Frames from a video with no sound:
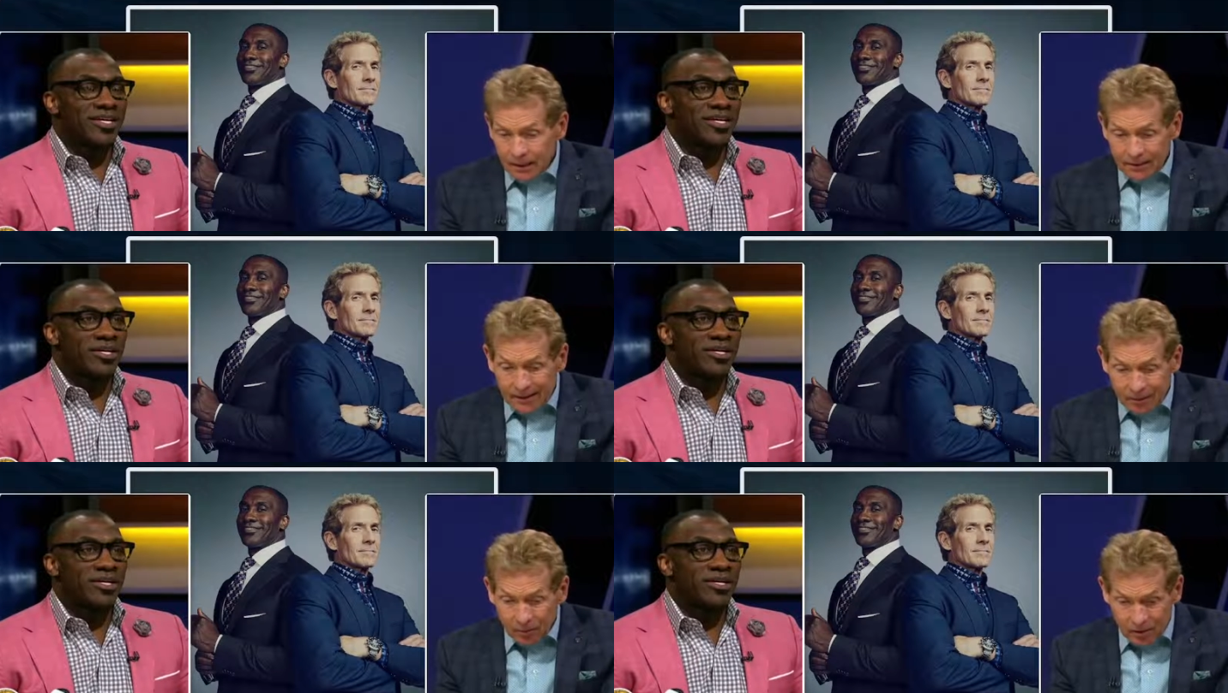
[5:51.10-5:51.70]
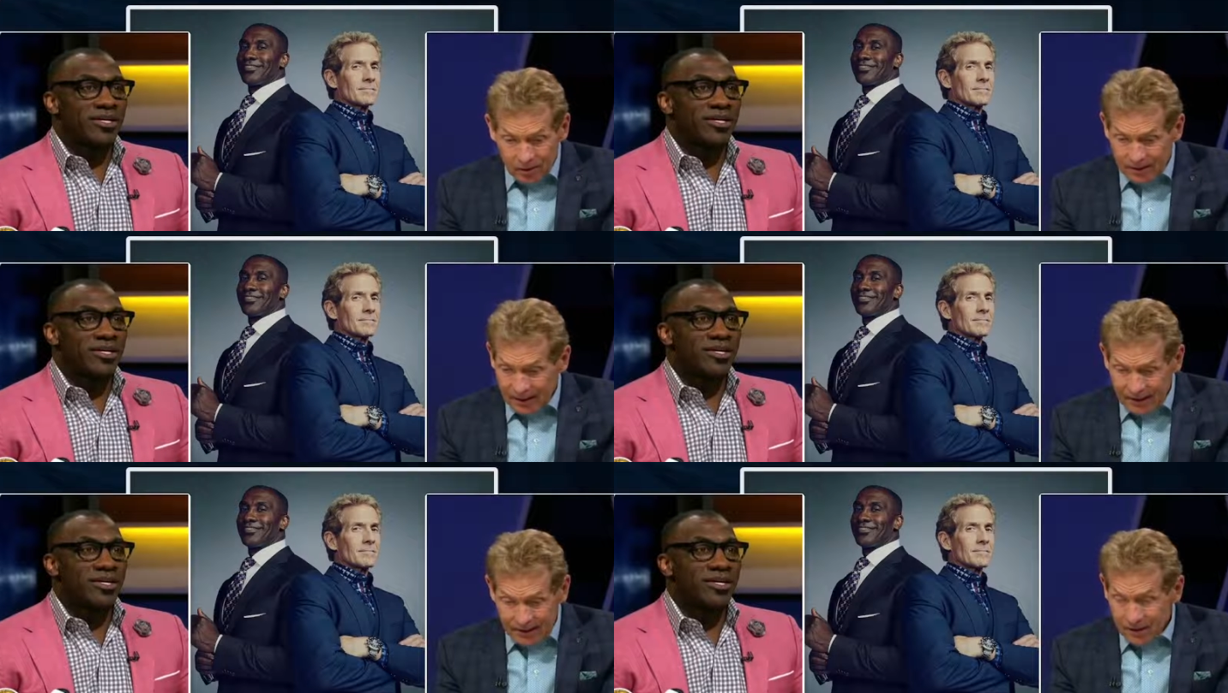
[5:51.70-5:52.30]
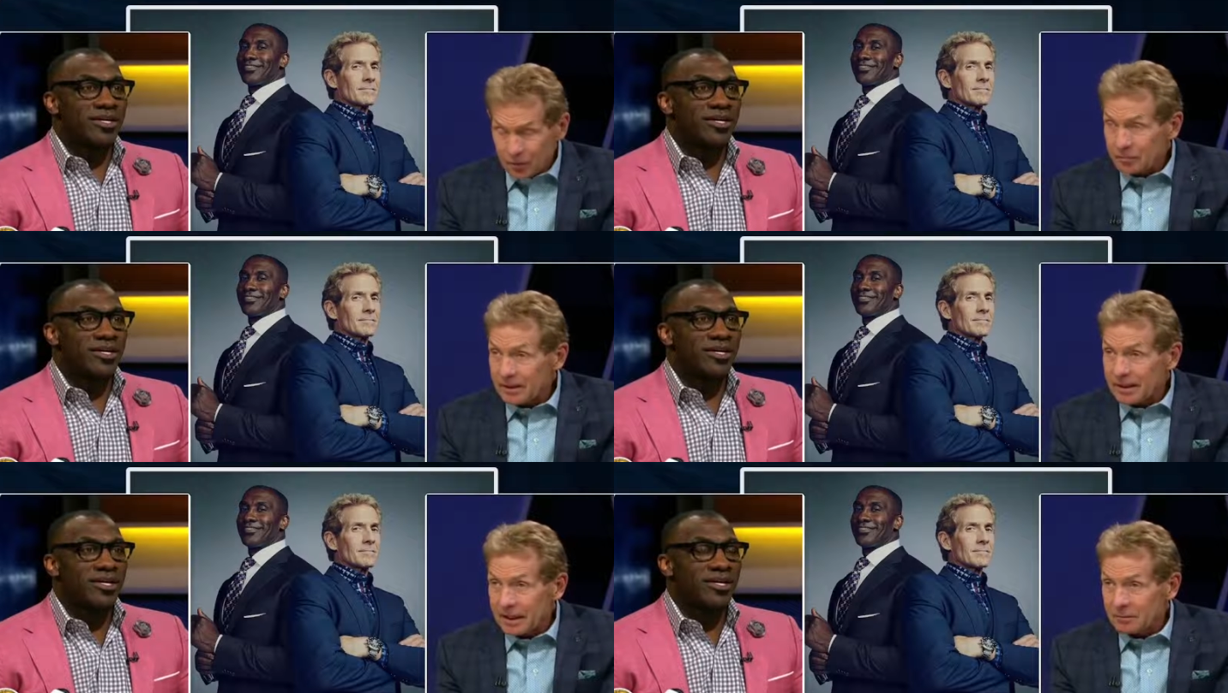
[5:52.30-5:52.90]
Speaker 1: Nembhard had another big
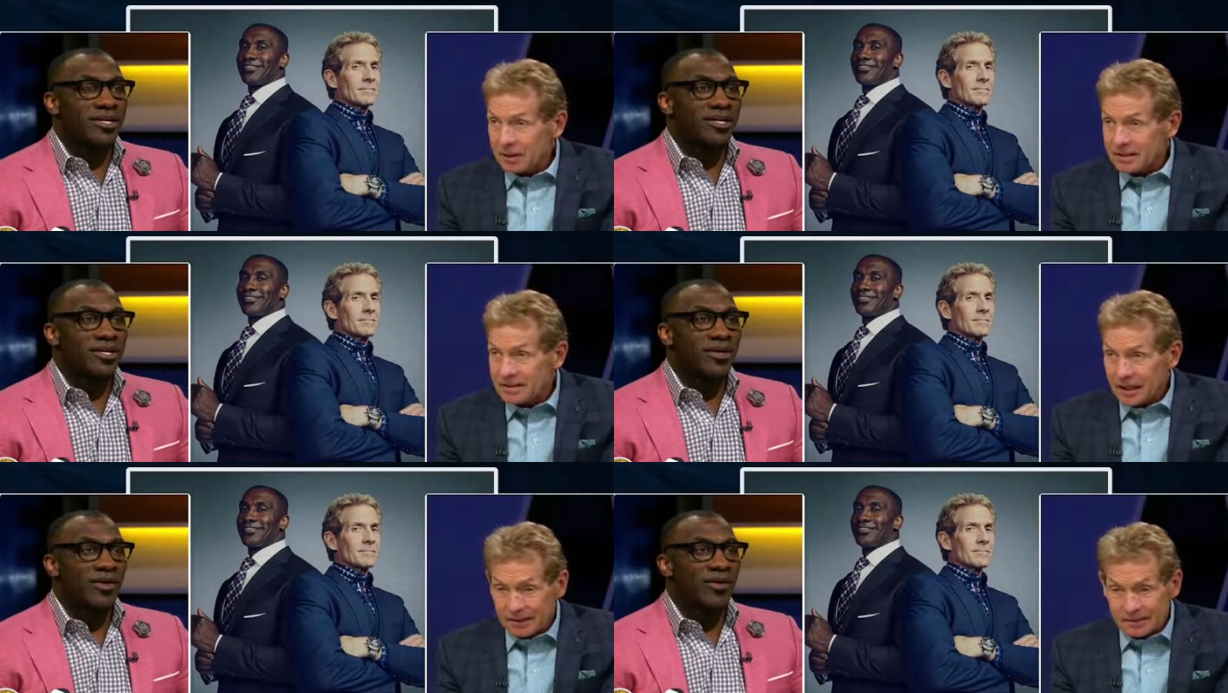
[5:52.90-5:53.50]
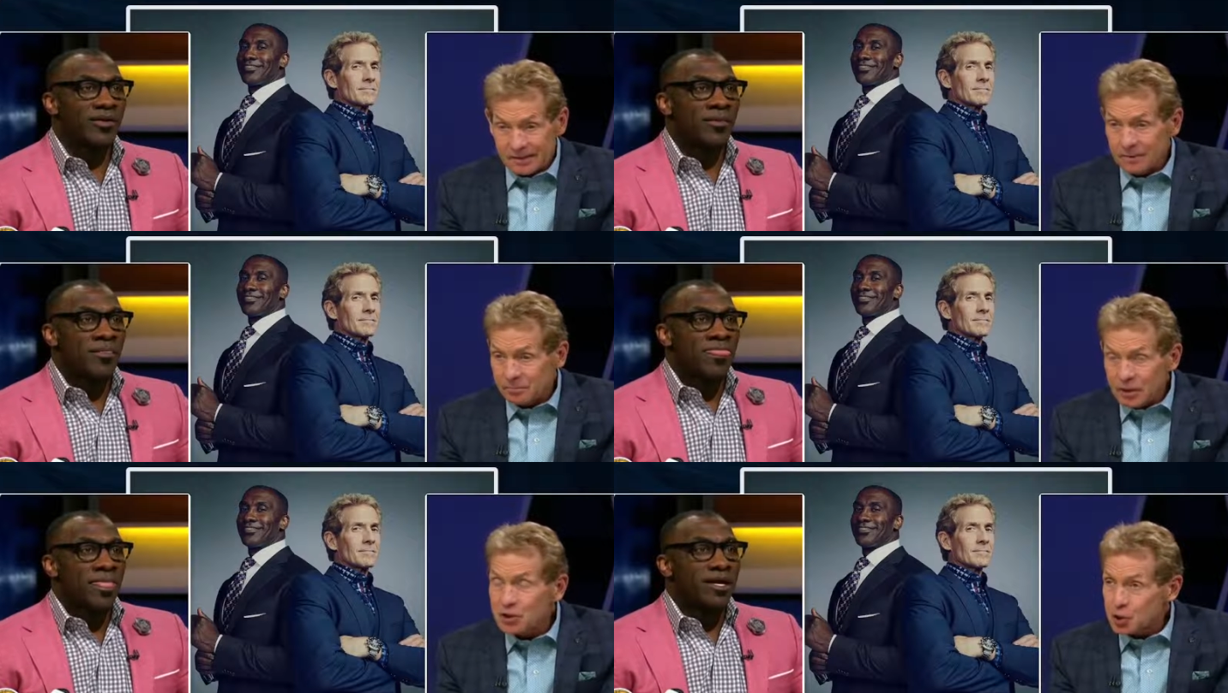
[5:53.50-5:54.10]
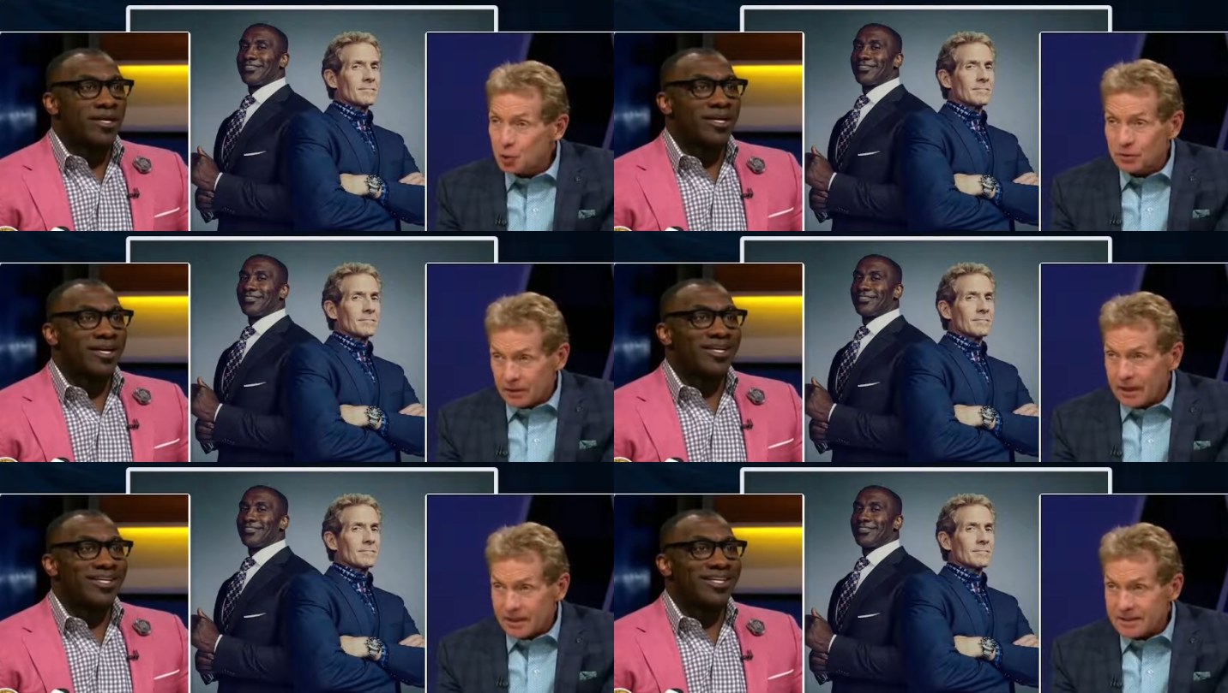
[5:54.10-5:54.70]
game last night because he beat you with the
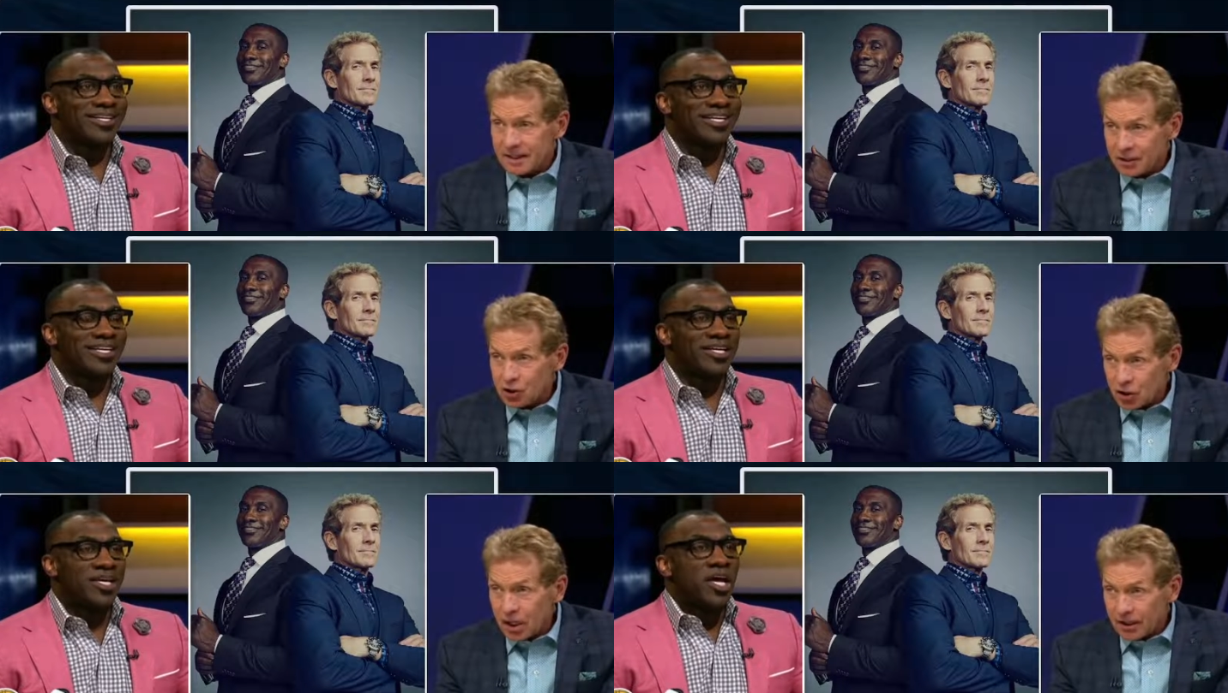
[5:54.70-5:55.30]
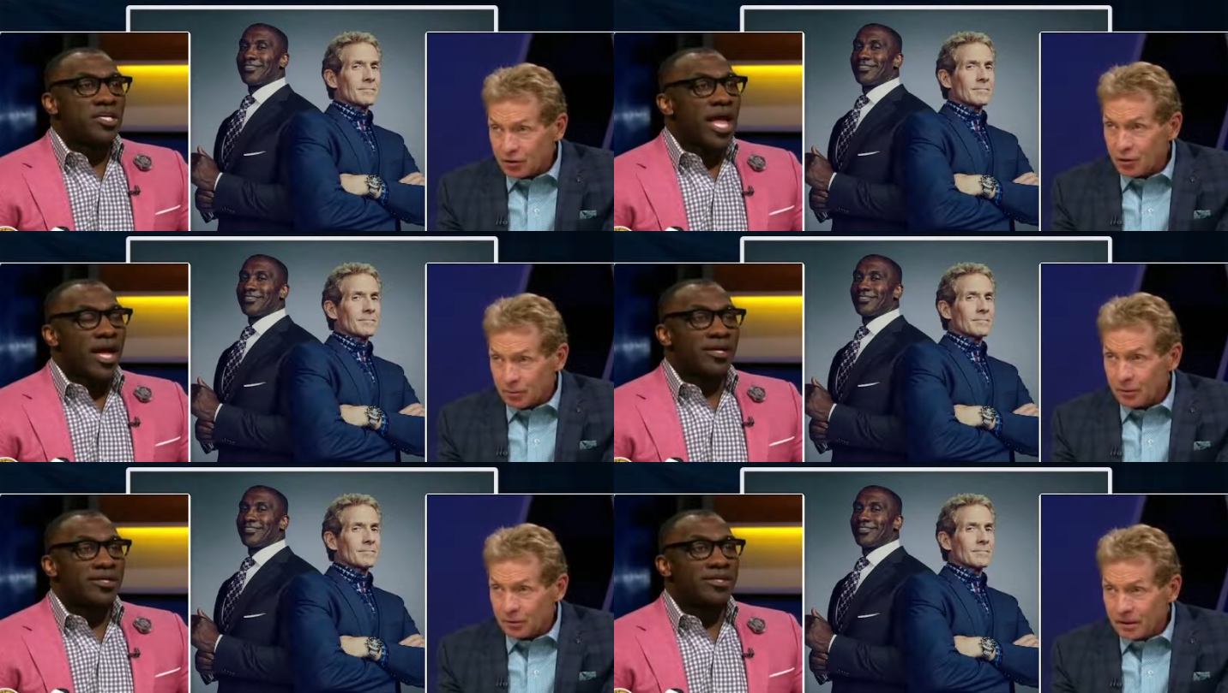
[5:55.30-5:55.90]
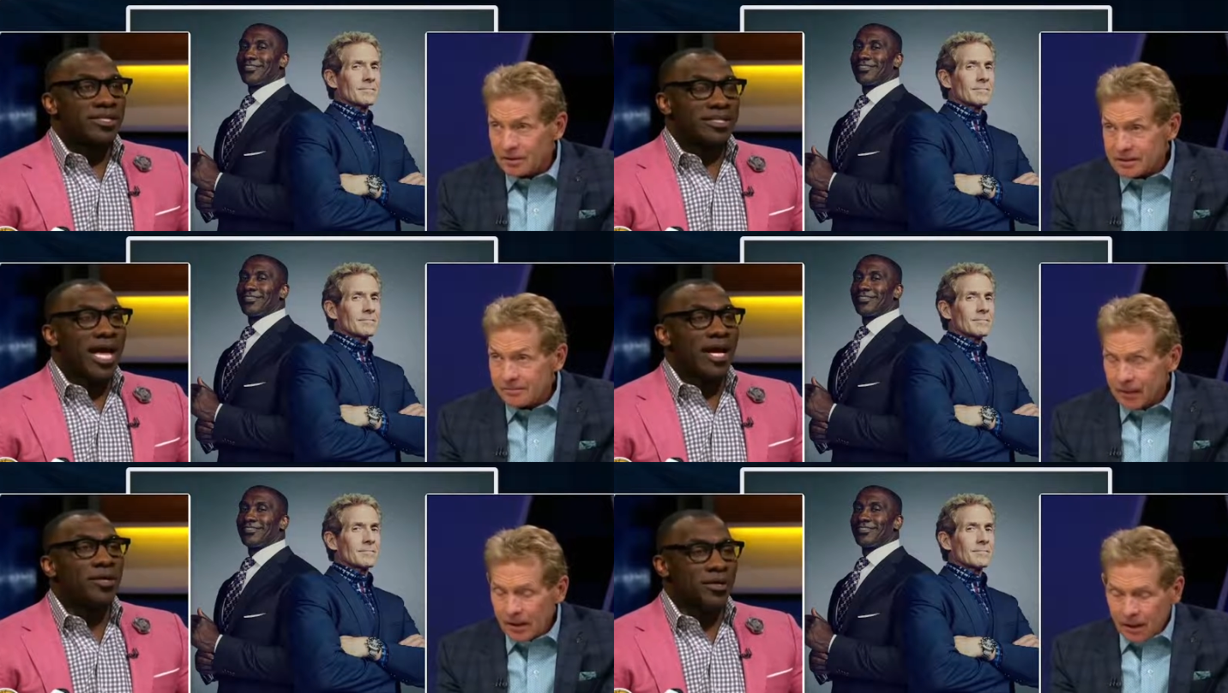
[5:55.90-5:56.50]
last second shot. You yeah. remember this? Yeah,
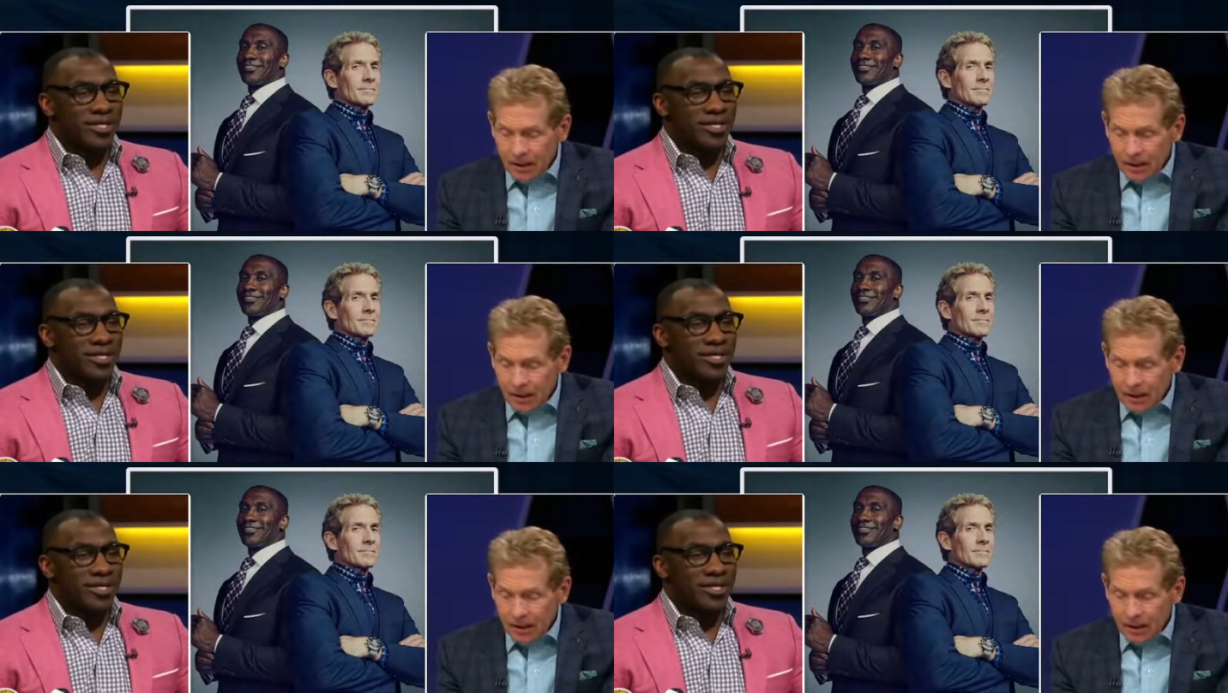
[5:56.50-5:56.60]
he.